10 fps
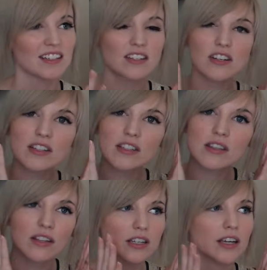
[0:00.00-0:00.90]
just
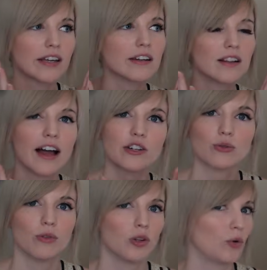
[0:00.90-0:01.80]
the
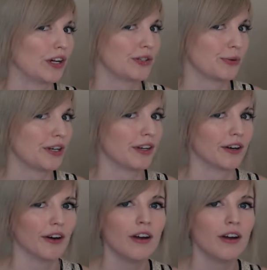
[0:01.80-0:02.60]
intellectual noise we hear,